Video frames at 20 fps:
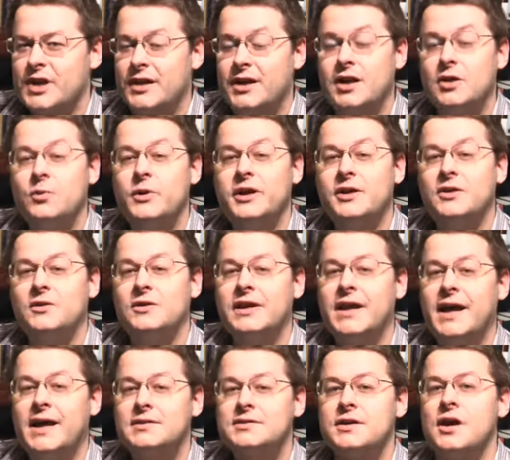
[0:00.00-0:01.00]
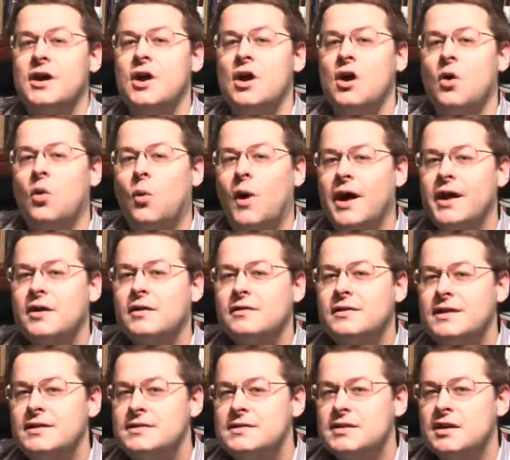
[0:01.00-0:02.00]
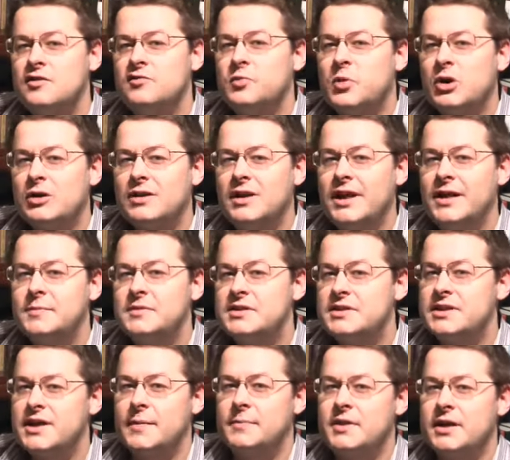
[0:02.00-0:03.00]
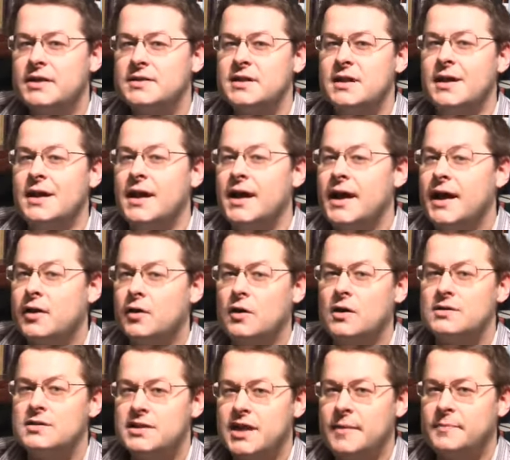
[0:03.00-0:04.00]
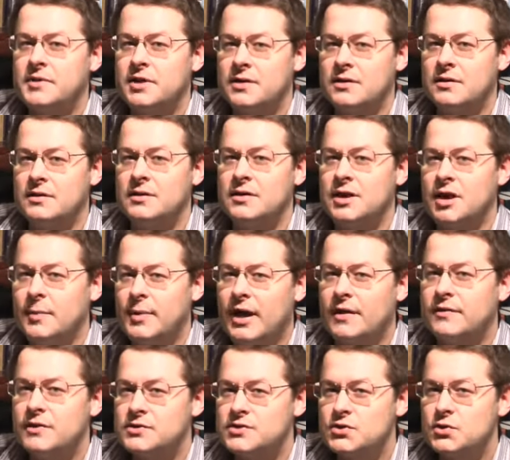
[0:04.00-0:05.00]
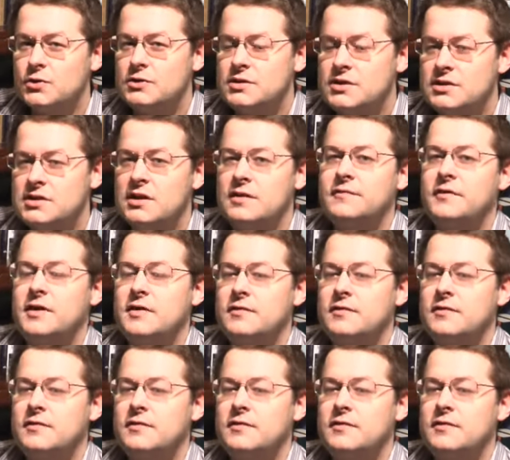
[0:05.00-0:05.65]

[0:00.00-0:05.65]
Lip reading: Here we can only ask, why aren't these self-proclaimed skeptics at all skeptical about their sources of